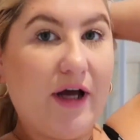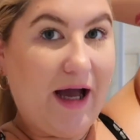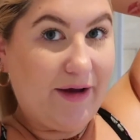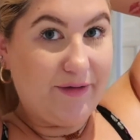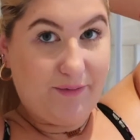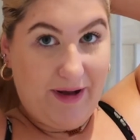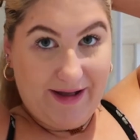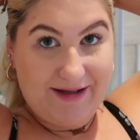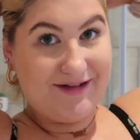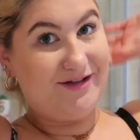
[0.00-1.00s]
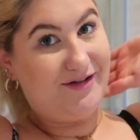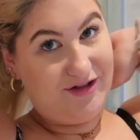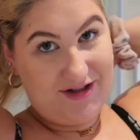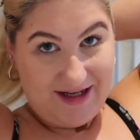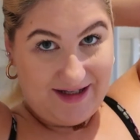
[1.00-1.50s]
out of the way, because you
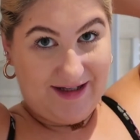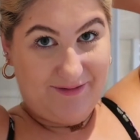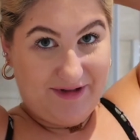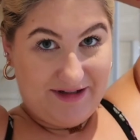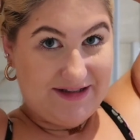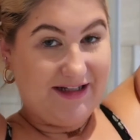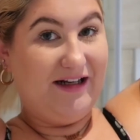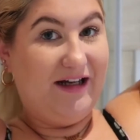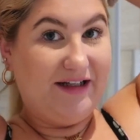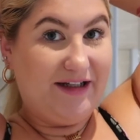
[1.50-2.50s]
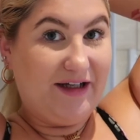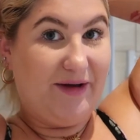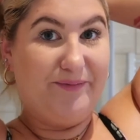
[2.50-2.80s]
just hate it when you see like